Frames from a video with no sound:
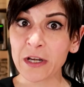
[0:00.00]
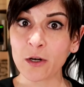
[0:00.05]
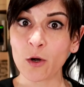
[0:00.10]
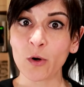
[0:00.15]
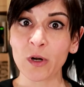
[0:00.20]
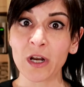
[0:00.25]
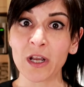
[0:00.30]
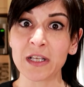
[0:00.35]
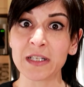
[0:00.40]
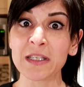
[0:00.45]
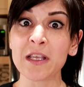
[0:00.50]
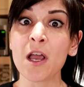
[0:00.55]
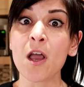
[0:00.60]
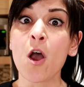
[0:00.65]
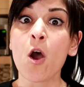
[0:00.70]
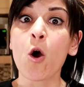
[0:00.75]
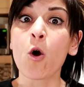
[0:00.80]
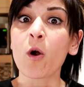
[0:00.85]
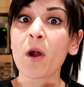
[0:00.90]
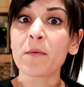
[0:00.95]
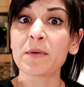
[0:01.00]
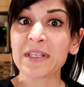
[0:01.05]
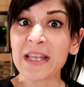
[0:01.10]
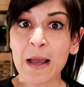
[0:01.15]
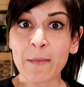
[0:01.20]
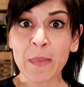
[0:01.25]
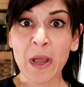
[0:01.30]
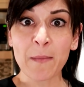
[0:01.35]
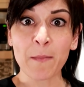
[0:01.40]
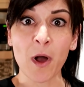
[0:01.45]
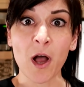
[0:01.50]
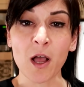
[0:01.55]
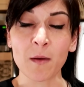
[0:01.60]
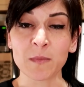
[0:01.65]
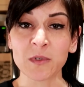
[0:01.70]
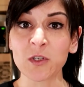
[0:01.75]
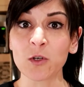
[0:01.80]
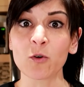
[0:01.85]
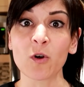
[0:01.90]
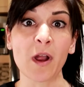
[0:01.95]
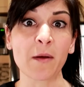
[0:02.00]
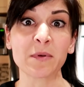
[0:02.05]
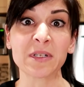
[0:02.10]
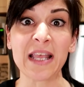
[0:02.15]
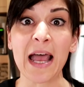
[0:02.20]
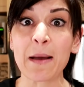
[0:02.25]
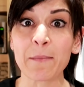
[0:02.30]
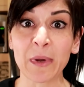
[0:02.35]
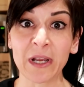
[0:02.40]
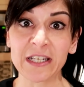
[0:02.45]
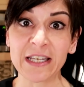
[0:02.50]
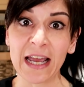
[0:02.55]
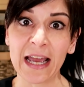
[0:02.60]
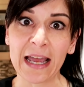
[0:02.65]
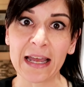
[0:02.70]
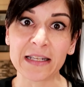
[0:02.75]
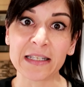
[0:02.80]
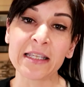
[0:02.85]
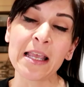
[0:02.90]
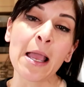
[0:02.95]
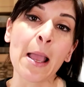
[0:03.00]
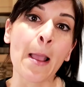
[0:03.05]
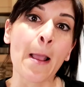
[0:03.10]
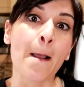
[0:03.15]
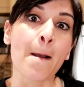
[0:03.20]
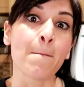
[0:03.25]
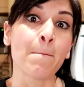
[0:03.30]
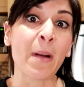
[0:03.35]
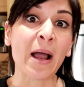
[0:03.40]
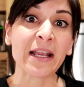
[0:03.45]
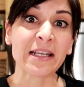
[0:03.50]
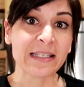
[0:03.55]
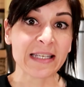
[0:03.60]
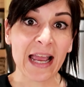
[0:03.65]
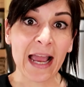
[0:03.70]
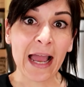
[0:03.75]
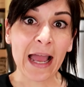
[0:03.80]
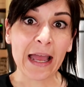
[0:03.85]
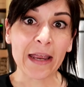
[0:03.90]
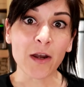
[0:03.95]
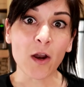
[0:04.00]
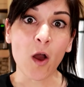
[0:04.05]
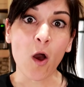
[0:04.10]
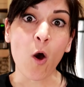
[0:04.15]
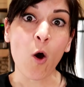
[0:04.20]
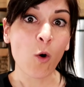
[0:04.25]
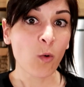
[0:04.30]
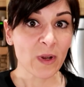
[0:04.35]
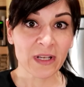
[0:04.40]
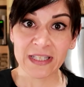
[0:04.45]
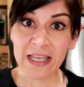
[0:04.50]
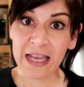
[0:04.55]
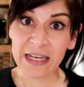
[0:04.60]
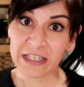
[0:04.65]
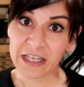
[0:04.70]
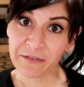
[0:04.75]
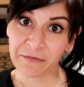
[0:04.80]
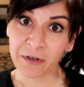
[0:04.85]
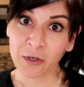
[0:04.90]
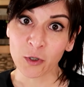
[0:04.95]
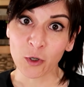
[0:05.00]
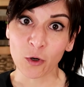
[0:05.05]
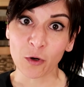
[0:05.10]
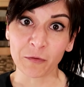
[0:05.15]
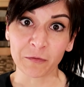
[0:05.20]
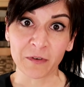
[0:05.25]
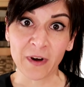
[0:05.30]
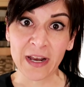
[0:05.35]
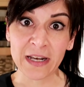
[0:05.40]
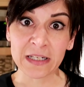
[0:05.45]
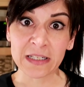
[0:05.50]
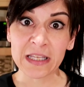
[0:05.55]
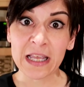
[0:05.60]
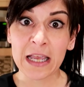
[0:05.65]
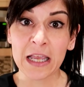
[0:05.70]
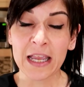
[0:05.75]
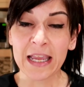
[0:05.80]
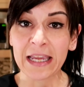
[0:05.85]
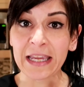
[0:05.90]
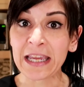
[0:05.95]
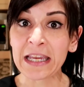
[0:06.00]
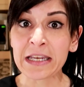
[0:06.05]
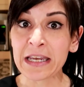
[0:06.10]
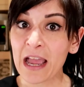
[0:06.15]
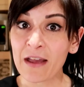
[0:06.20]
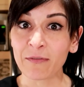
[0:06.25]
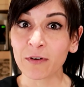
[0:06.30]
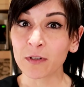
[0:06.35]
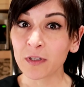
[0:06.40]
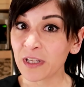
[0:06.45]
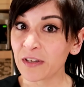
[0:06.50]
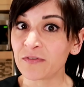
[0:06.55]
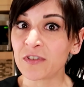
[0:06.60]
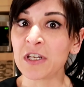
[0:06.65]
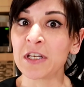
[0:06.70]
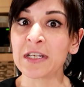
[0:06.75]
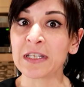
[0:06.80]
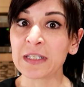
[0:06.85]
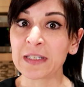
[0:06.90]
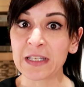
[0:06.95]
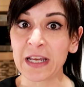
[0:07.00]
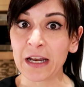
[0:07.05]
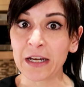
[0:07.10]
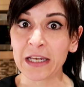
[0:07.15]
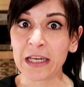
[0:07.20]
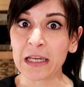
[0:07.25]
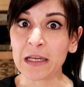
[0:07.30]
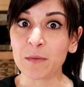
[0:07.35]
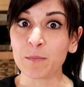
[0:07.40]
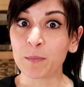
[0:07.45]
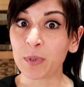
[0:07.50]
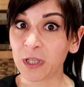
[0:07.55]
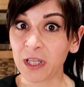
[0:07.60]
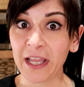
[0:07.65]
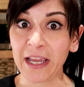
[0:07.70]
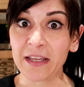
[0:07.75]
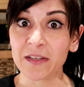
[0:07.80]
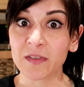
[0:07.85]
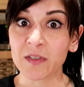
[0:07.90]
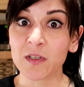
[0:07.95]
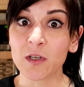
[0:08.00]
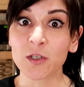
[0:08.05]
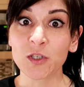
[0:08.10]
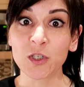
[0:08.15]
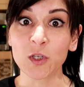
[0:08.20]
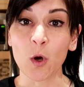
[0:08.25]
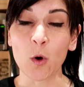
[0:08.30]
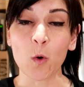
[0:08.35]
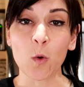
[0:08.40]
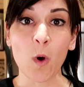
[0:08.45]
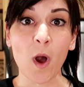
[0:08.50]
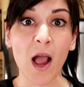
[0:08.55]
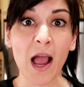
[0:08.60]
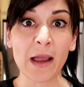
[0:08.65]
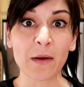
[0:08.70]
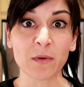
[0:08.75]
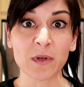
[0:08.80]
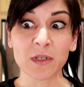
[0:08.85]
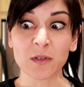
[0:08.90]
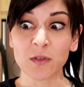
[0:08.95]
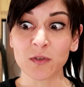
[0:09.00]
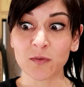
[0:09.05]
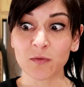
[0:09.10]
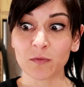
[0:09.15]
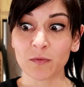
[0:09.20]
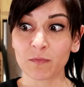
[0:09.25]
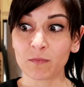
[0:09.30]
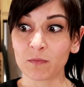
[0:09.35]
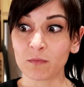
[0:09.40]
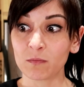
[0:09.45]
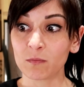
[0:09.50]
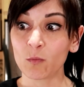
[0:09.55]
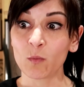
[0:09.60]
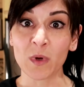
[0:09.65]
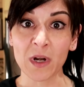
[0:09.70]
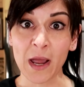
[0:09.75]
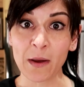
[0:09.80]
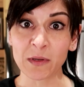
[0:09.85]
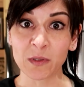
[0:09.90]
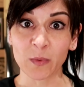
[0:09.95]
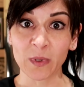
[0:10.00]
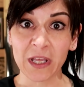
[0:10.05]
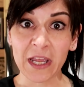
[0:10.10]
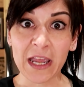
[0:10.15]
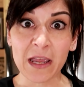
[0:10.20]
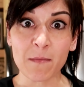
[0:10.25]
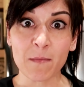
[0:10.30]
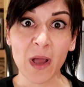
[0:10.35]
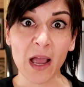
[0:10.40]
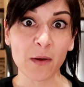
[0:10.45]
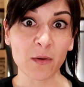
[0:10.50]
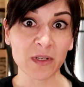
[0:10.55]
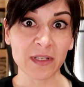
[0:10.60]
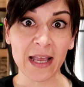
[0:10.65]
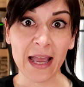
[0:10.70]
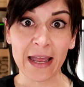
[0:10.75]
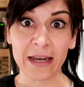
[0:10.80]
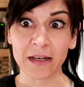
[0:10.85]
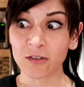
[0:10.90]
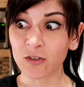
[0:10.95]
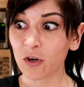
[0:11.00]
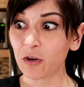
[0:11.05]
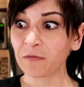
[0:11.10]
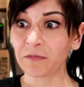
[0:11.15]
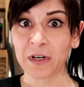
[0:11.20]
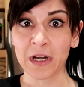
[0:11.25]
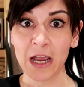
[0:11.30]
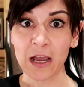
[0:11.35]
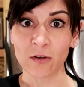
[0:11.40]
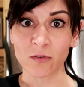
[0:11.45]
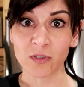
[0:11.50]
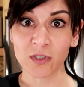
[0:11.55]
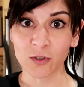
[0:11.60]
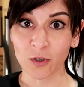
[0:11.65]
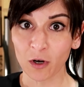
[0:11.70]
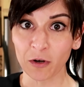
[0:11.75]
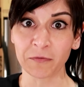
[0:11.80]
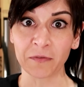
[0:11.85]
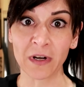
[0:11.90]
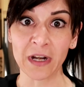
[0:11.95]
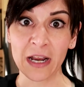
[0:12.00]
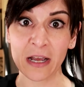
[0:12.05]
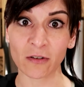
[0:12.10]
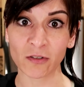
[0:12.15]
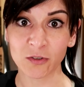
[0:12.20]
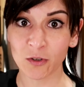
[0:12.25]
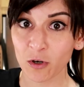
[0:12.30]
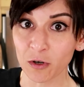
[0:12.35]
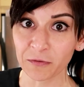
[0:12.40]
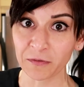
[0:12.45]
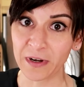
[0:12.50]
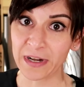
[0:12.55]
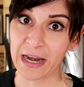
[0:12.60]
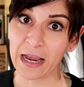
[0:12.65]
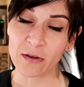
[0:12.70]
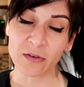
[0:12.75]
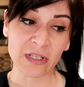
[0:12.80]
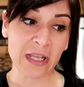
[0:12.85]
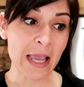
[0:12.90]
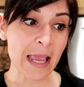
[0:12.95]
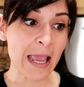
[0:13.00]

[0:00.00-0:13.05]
nona's, or I was at my mom's, or I was at my dad's. My dad always had different girlfriends. He never lived in a steady place. So I was, when I was with him, I was at girlfriend house, girlfriend house, girlfriend house.